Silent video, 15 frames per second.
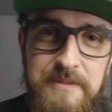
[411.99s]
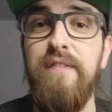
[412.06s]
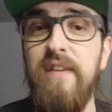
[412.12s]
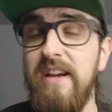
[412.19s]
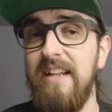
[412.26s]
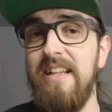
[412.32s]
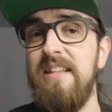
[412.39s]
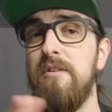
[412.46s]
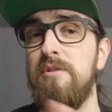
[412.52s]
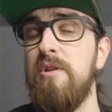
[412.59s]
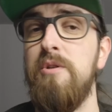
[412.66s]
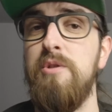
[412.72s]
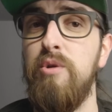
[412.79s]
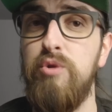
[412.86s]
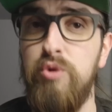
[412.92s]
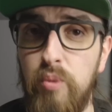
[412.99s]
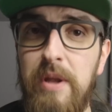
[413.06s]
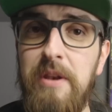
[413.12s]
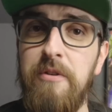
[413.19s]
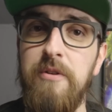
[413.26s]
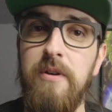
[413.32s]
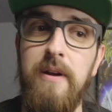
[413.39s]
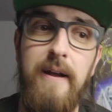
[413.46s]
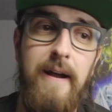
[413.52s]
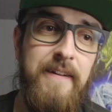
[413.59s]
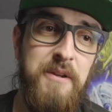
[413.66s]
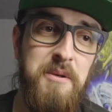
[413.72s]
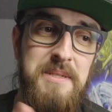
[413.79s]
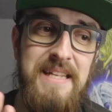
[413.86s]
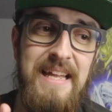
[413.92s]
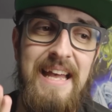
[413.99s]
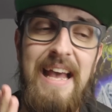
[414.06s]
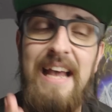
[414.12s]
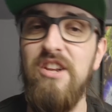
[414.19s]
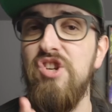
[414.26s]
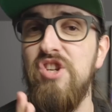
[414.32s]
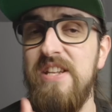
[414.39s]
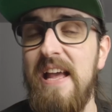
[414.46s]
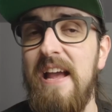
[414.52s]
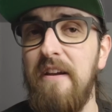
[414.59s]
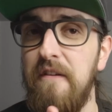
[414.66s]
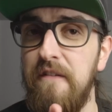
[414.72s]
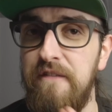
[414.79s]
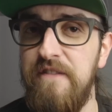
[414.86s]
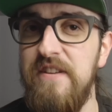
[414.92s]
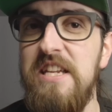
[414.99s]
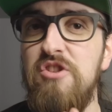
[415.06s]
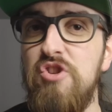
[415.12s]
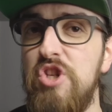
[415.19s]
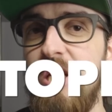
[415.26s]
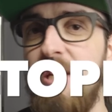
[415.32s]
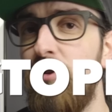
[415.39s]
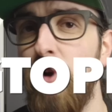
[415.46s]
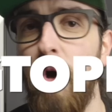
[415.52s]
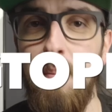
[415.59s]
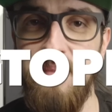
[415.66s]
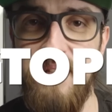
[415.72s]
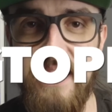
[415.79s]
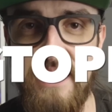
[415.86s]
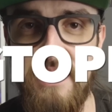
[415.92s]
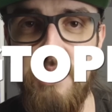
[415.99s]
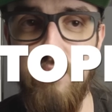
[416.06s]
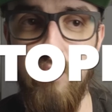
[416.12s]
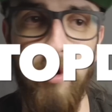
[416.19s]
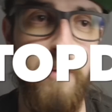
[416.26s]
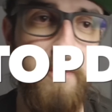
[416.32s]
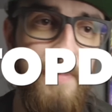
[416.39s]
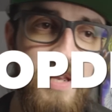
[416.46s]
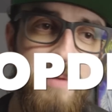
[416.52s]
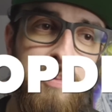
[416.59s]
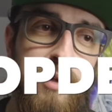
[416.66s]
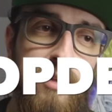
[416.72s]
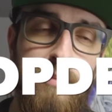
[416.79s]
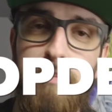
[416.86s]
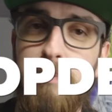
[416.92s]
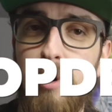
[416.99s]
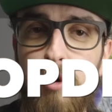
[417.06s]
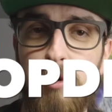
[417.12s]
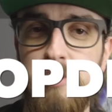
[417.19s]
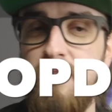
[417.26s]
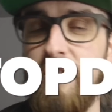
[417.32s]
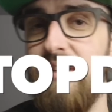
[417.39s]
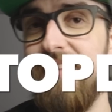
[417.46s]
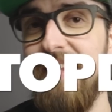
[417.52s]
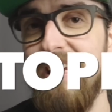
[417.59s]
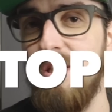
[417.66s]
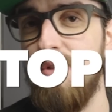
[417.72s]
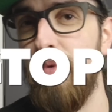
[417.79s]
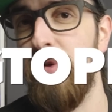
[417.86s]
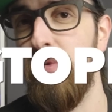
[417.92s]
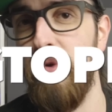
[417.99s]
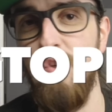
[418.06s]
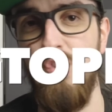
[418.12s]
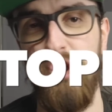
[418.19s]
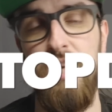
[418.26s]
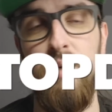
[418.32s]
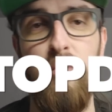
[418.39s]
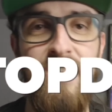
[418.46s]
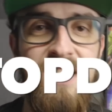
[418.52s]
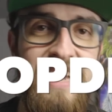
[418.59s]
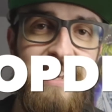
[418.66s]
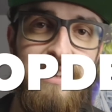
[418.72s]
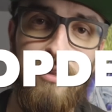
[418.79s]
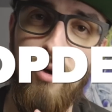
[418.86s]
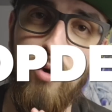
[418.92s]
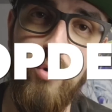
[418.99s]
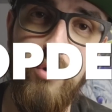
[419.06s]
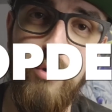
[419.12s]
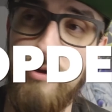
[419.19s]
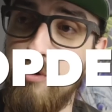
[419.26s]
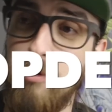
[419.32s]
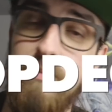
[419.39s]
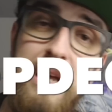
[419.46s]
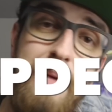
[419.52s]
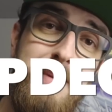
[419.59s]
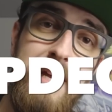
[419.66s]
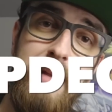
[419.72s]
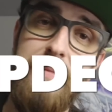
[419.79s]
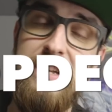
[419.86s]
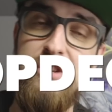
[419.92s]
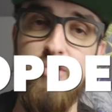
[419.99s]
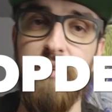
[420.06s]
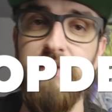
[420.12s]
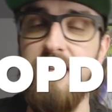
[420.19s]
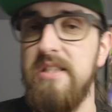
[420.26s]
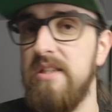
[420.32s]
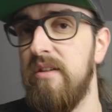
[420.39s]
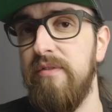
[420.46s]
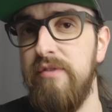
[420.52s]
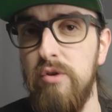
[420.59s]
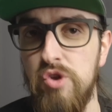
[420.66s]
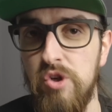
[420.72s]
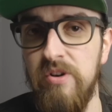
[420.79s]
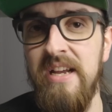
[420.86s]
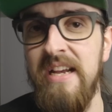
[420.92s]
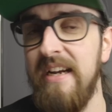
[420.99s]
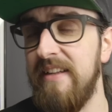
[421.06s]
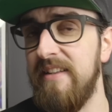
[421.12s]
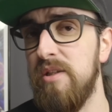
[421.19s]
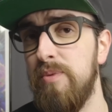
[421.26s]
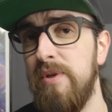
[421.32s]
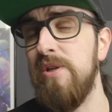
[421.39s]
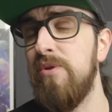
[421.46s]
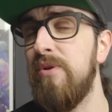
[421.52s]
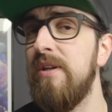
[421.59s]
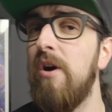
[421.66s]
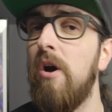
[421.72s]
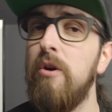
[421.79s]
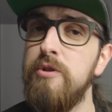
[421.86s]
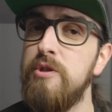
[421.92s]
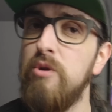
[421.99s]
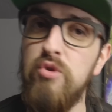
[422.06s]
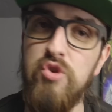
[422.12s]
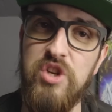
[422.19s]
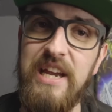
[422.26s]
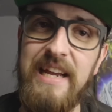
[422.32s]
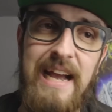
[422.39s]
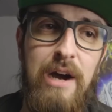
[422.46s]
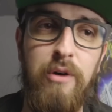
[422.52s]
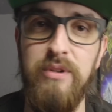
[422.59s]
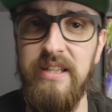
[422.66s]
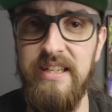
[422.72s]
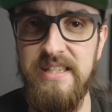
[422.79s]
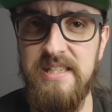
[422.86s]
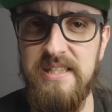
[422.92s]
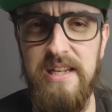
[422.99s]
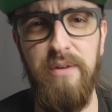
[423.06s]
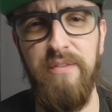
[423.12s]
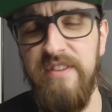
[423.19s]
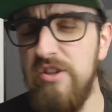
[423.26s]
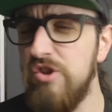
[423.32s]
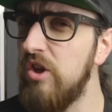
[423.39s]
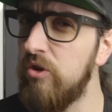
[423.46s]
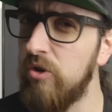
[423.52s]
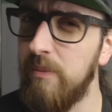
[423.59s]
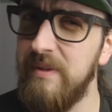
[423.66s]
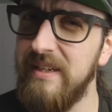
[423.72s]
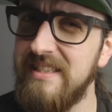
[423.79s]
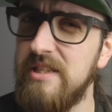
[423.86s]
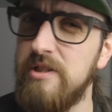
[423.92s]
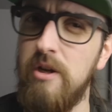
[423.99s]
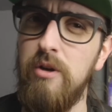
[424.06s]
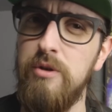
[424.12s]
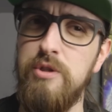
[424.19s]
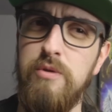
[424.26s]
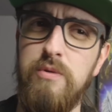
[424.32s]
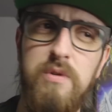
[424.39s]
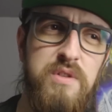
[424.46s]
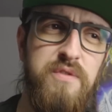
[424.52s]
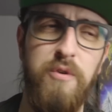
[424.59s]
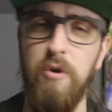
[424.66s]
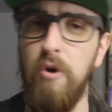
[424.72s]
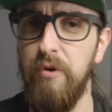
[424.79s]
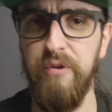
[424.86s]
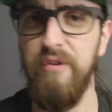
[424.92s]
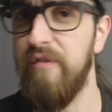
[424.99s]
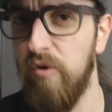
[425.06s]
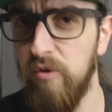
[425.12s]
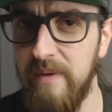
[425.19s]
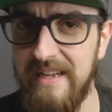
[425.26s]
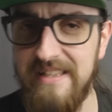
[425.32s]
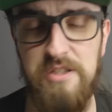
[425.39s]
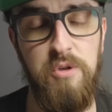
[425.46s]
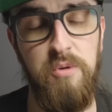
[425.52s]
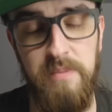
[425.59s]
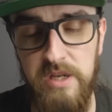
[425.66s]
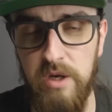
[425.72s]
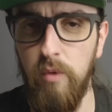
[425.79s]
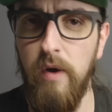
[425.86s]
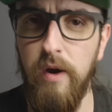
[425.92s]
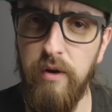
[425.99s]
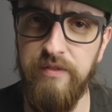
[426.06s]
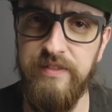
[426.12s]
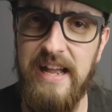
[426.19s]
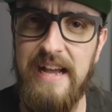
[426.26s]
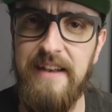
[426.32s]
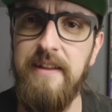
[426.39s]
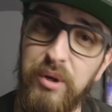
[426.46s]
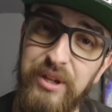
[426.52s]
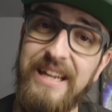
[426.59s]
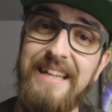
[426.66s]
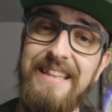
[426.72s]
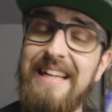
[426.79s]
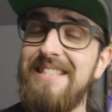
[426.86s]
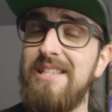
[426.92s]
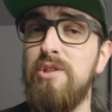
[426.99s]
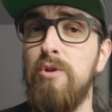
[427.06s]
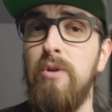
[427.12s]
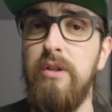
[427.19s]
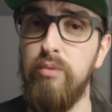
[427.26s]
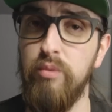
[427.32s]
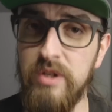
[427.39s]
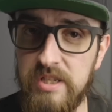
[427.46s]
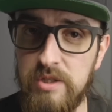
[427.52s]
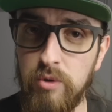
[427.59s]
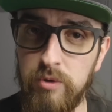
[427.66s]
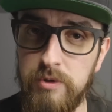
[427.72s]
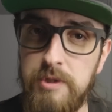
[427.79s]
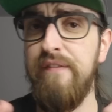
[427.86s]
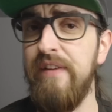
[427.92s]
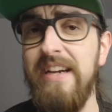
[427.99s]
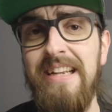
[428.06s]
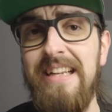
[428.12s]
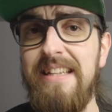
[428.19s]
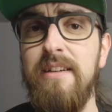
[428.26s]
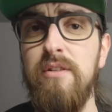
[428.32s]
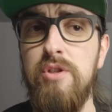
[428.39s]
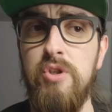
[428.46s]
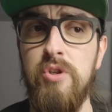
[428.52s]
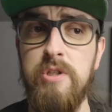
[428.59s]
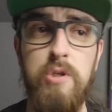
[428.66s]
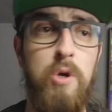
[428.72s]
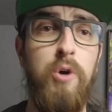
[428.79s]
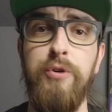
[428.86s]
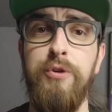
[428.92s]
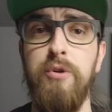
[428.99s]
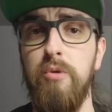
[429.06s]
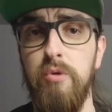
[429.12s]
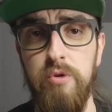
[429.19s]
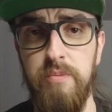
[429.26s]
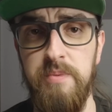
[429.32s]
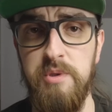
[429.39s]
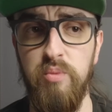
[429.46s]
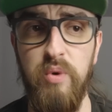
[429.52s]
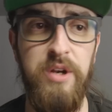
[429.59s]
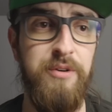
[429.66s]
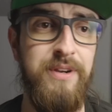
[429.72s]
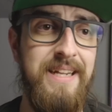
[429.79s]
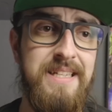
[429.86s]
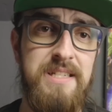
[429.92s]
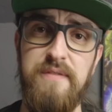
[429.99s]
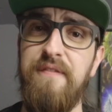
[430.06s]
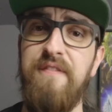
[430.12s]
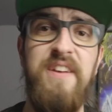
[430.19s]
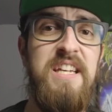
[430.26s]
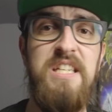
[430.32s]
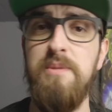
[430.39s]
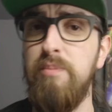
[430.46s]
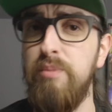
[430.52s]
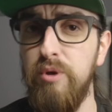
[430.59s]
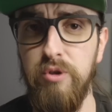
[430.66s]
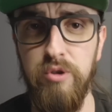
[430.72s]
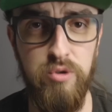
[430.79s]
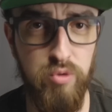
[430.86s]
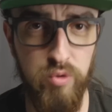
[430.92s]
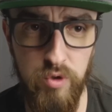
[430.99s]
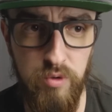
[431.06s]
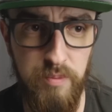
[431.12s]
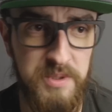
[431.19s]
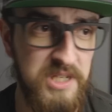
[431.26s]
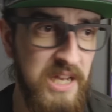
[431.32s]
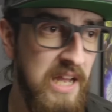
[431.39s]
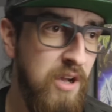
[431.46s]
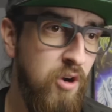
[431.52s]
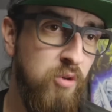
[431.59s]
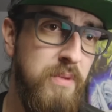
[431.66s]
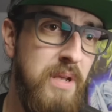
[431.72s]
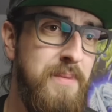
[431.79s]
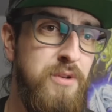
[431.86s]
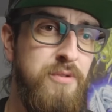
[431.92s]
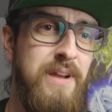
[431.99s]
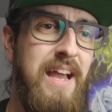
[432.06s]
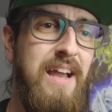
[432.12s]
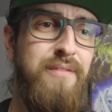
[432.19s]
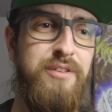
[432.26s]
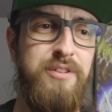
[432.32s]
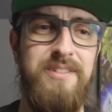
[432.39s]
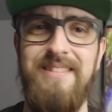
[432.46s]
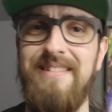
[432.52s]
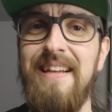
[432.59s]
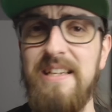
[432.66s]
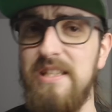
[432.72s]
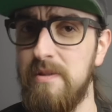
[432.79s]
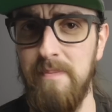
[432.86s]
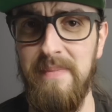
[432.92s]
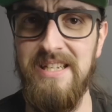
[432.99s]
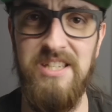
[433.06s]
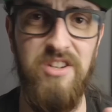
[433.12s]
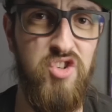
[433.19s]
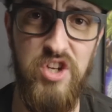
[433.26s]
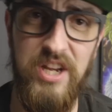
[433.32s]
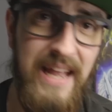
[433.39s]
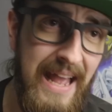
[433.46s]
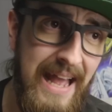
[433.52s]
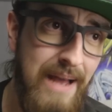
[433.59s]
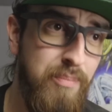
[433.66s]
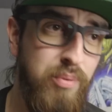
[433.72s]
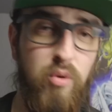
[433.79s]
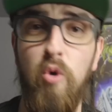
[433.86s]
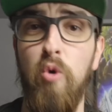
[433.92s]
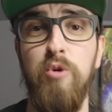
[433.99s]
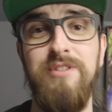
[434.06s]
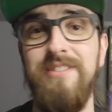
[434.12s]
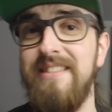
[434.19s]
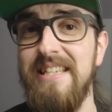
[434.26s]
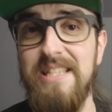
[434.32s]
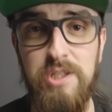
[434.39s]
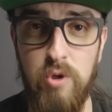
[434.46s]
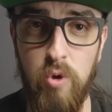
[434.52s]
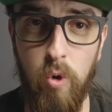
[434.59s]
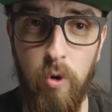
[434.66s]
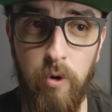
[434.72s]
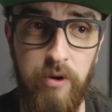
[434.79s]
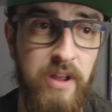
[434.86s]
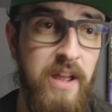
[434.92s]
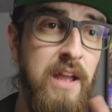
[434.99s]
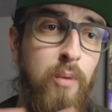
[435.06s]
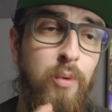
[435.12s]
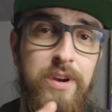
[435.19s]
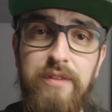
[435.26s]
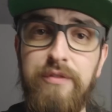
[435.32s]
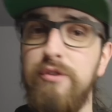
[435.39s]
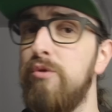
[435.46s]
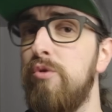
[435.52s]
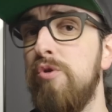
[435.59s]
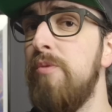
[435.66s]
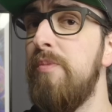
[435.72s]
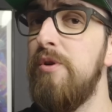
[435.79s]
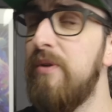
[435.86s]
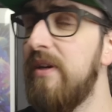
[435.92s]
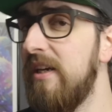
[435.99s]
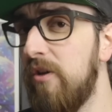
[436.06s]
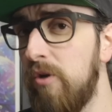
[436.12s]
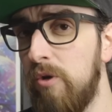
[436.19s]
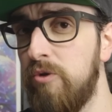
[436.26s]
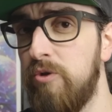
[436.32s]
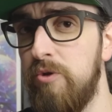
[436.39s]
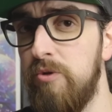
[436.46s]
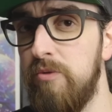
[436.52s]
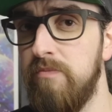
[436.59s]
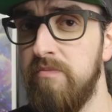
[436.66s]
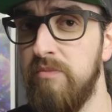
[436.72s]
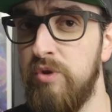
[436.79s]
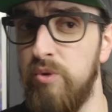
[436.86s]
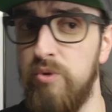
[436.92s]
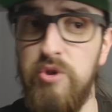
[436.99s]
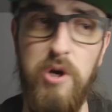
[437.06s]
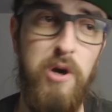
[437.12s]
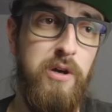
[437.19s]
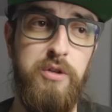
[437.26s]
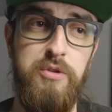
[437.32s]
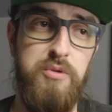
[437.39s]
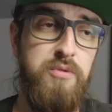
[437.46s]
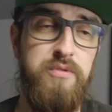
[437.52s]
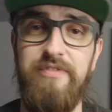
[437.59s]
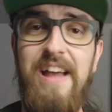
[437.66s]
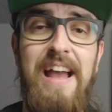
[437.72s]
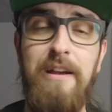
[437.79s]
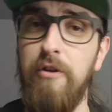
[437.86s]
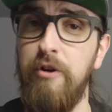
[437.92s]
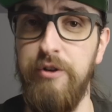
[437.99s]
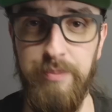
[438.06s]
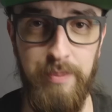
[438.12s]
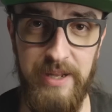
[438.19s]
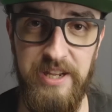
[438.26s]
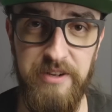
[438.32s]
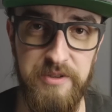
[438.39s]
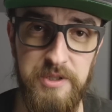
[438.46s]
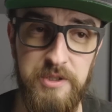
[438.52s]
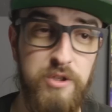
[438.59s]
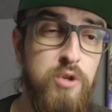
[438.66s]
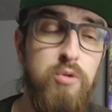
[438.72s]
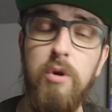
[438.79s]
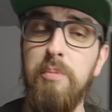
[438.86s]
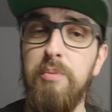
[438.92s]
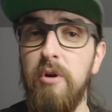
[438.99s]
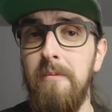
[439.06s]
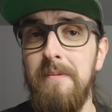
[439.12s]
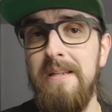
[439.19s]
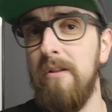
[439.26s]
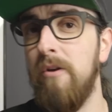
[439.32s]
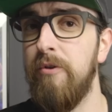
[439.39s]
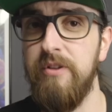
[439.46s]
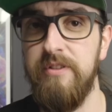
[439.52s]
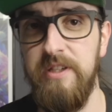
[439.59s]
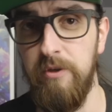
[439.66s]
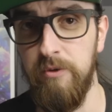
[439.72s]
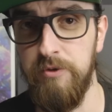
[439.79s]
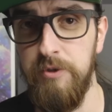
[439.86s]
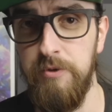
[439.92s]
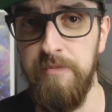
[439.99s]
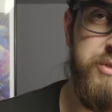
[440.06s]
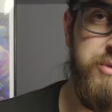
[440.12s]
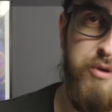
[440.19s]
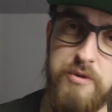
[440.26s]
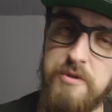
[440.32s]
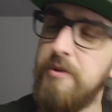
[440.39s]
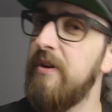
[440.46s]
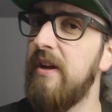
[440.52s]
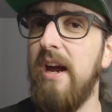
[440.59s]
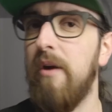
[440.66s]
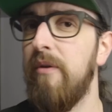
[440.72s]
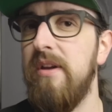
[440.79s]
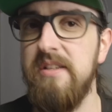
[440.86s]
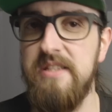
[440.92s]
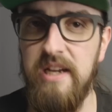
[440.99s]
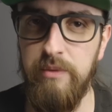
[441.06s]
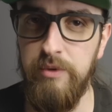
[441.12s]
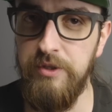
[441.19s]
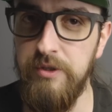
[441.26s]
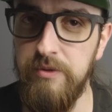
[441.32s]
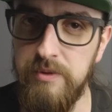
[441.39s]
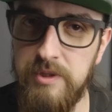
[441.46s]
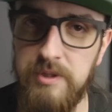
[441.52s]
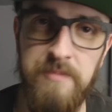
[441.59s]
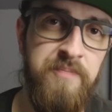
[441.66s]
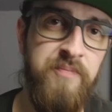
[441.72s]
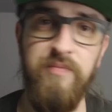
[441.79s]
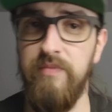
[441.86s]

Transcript: Finally, there's also Twitter. There's the hashtag VG Top Decks, where people post the decks with which they win at locals or maybe at major events in the future. And this can also check out lists. Now, VG Top Decks is also used for other formats, so be aware of that. But again, that's a solid resource. Finally, there's just other groups, whether it's Facebook groups, or maybe you have a text messaging app or Discord. Whatever group you can go to talk to Vanguard players, you will probably learn a thing or two. So those are the areas I would use.